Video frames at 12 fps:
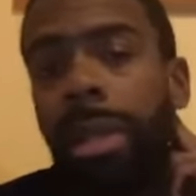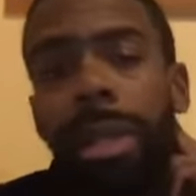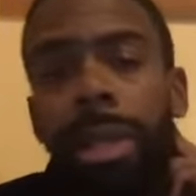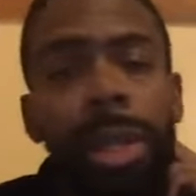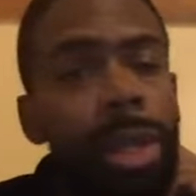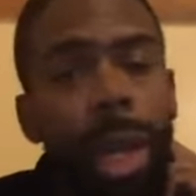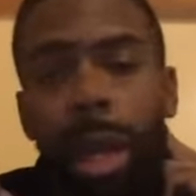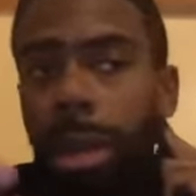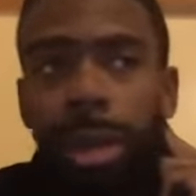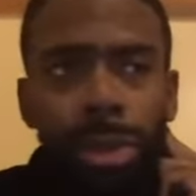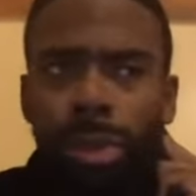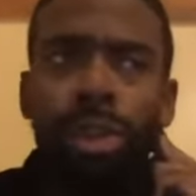You know,
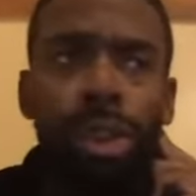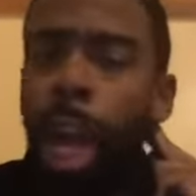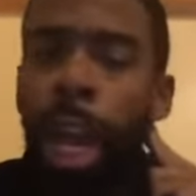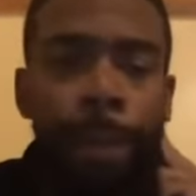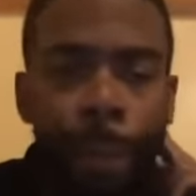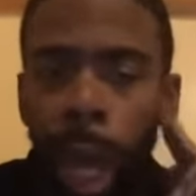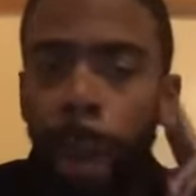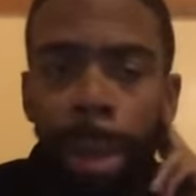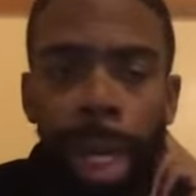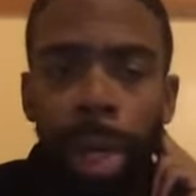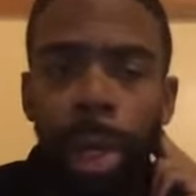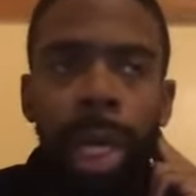the NFL
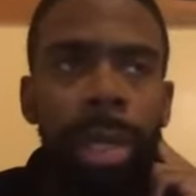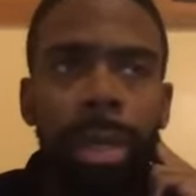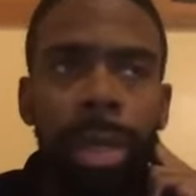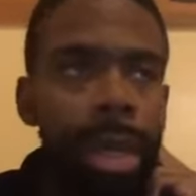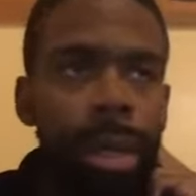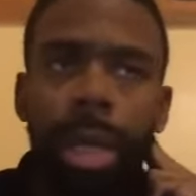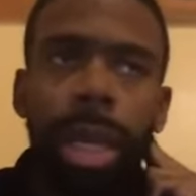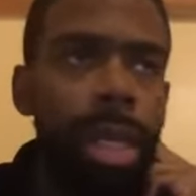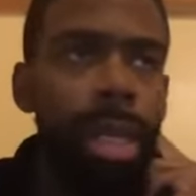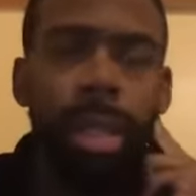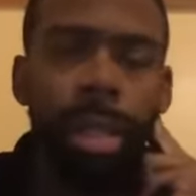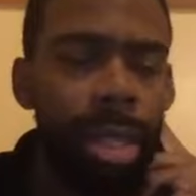blew it. You know, uh,
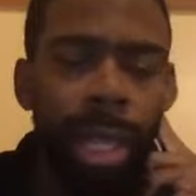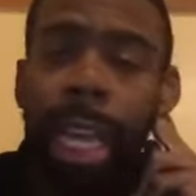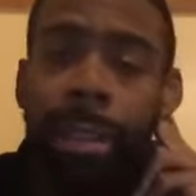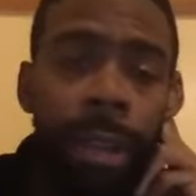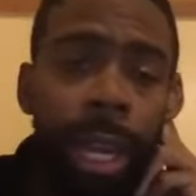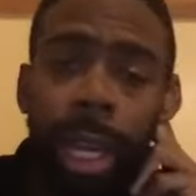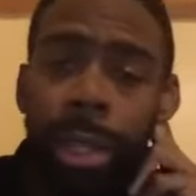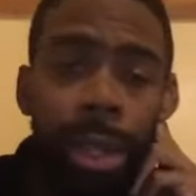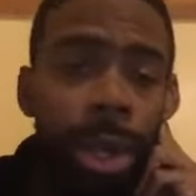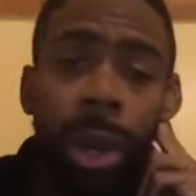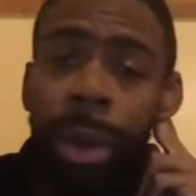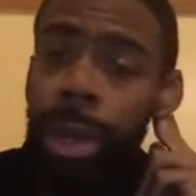the Saints fans are
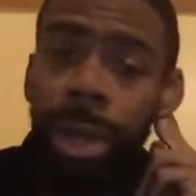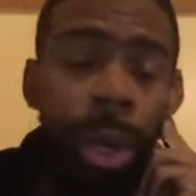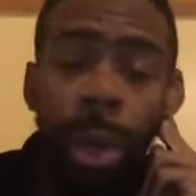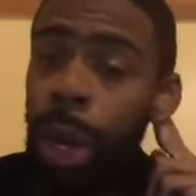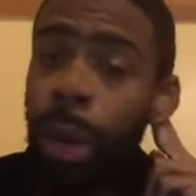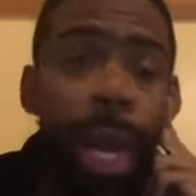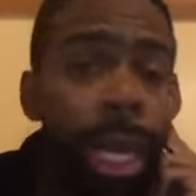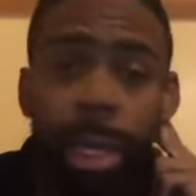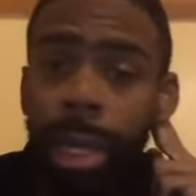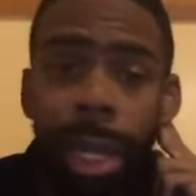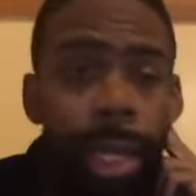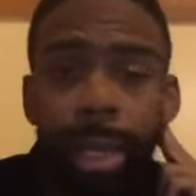going, they're going crazy.
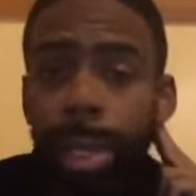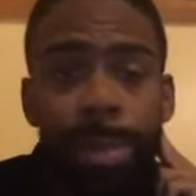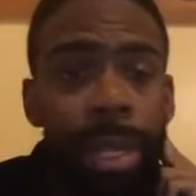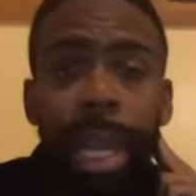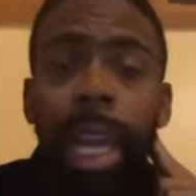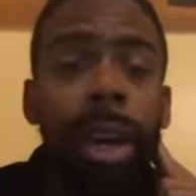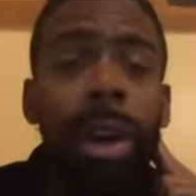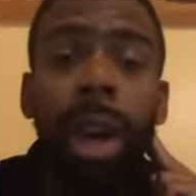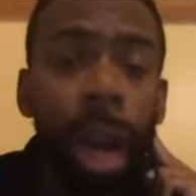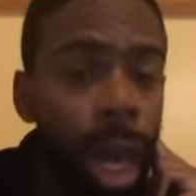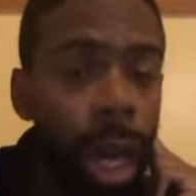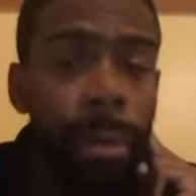They just been, they
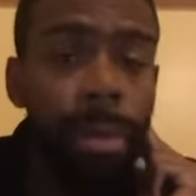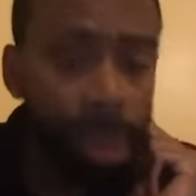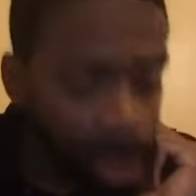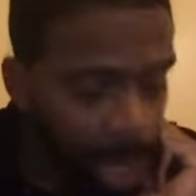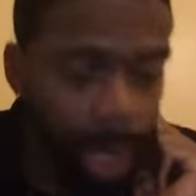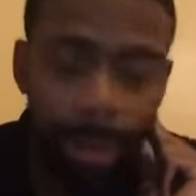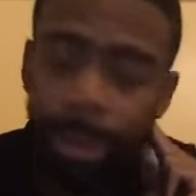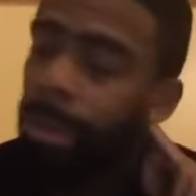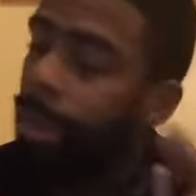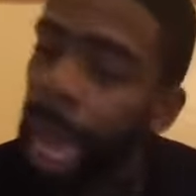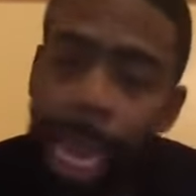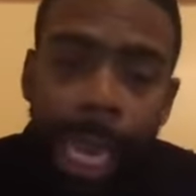are upset
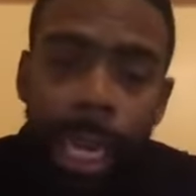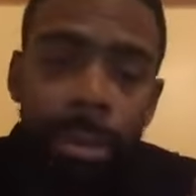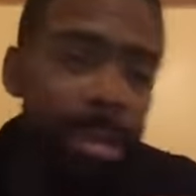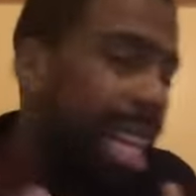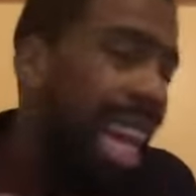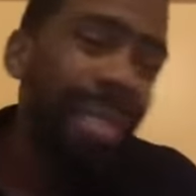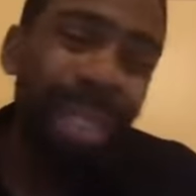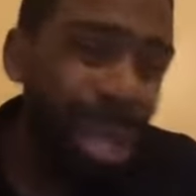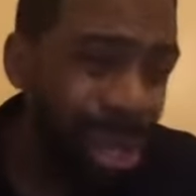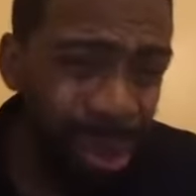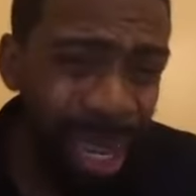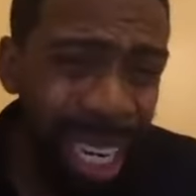I get it, but the
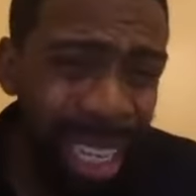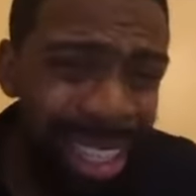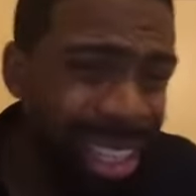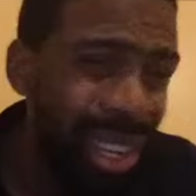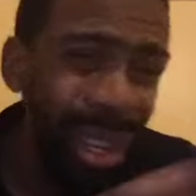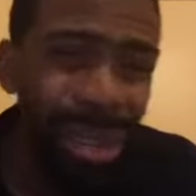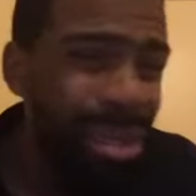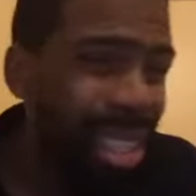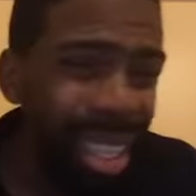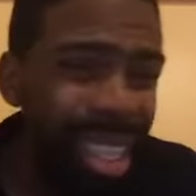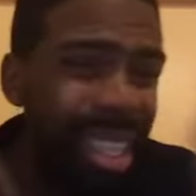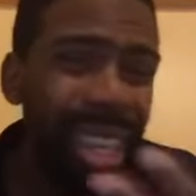NFL's rigged. So,
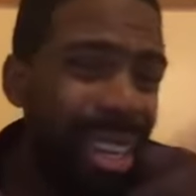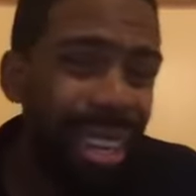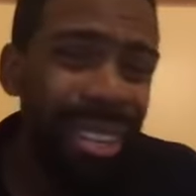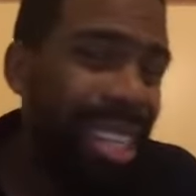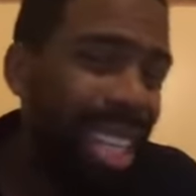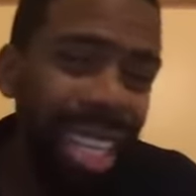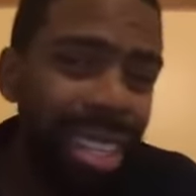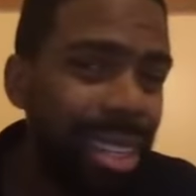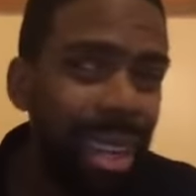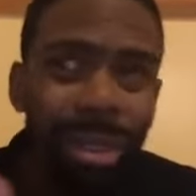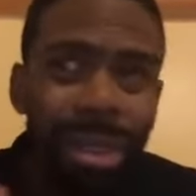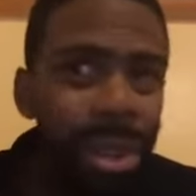you know, you
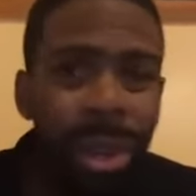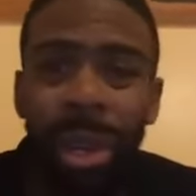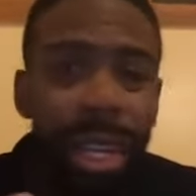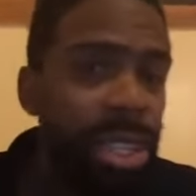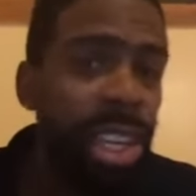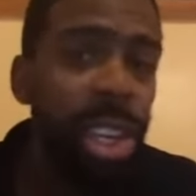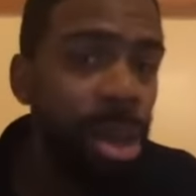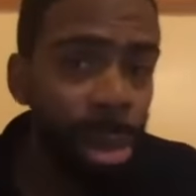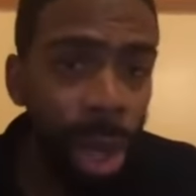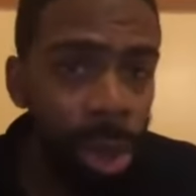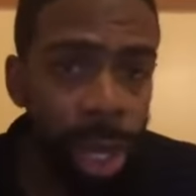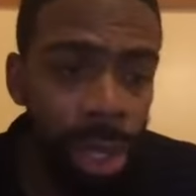know, they're gonna continue to
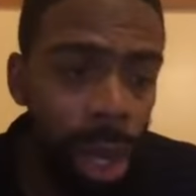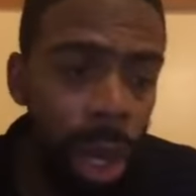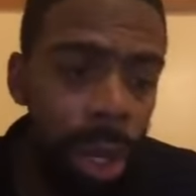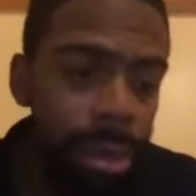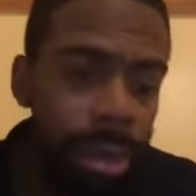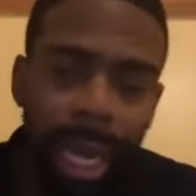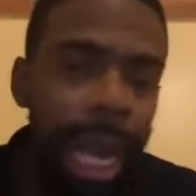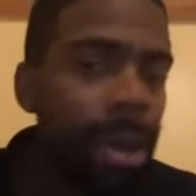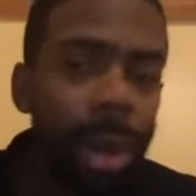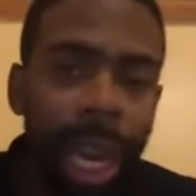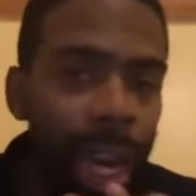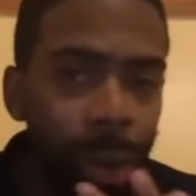blow these calls. I
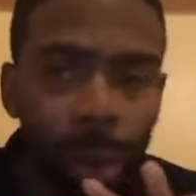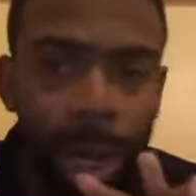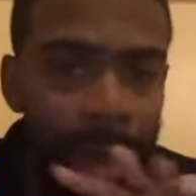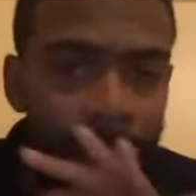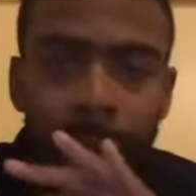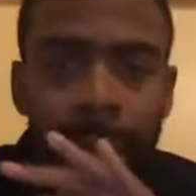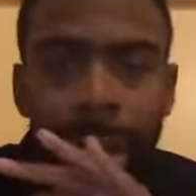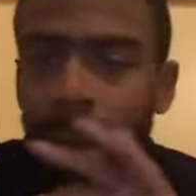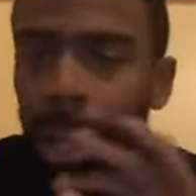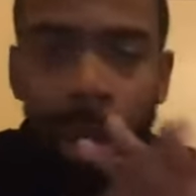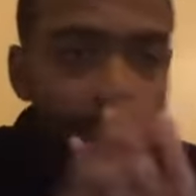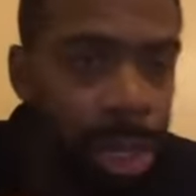don't care what the
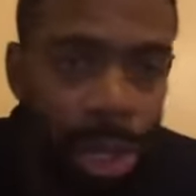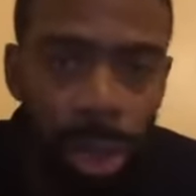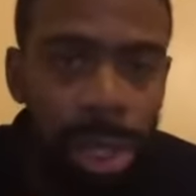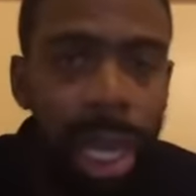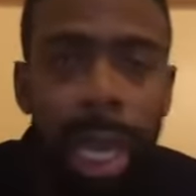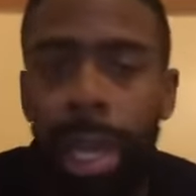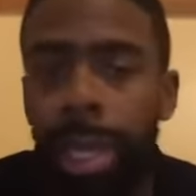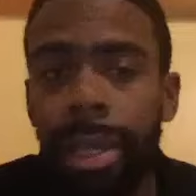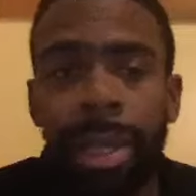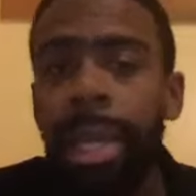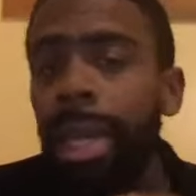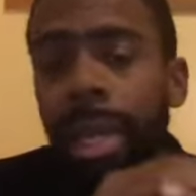commissioner says.
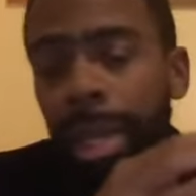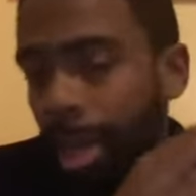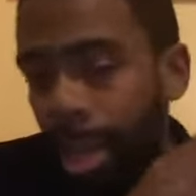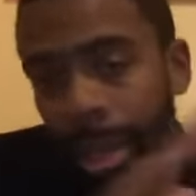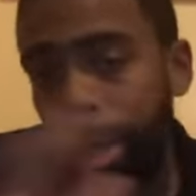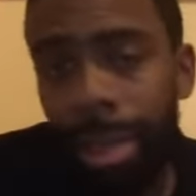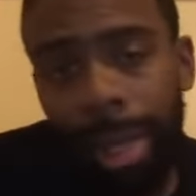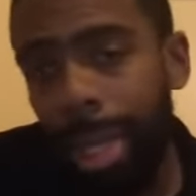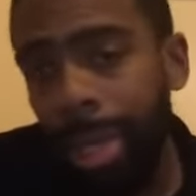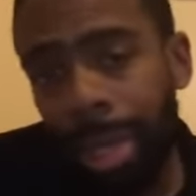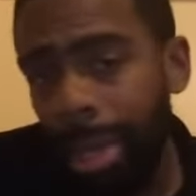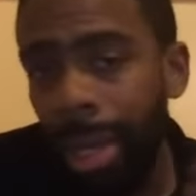It's just, it's
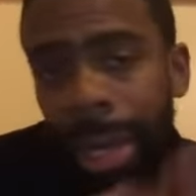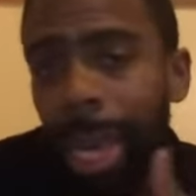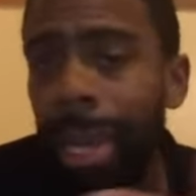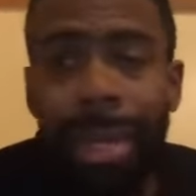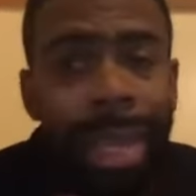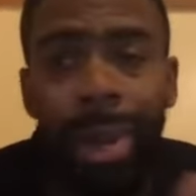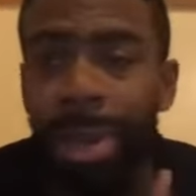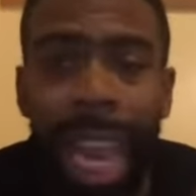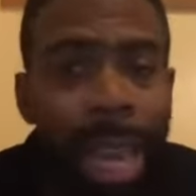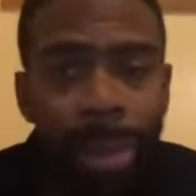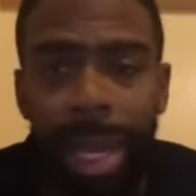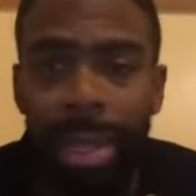just again, it's
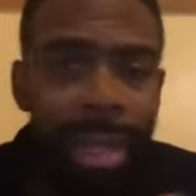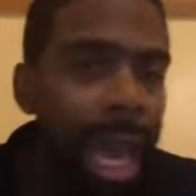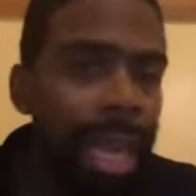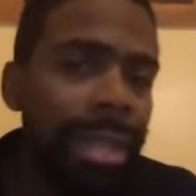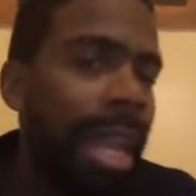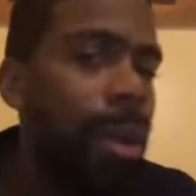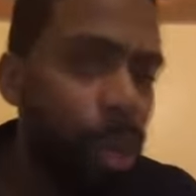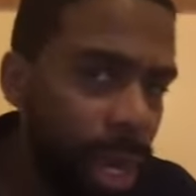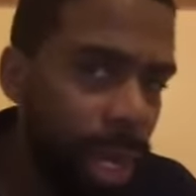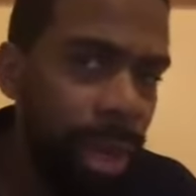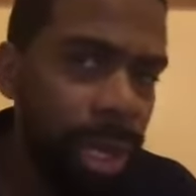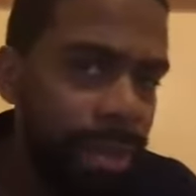entertainment. It's not, it's not
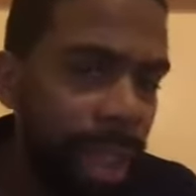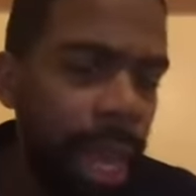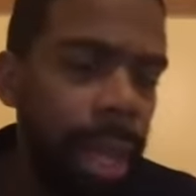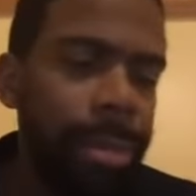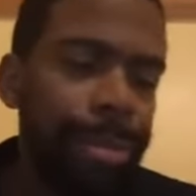real, it's fake.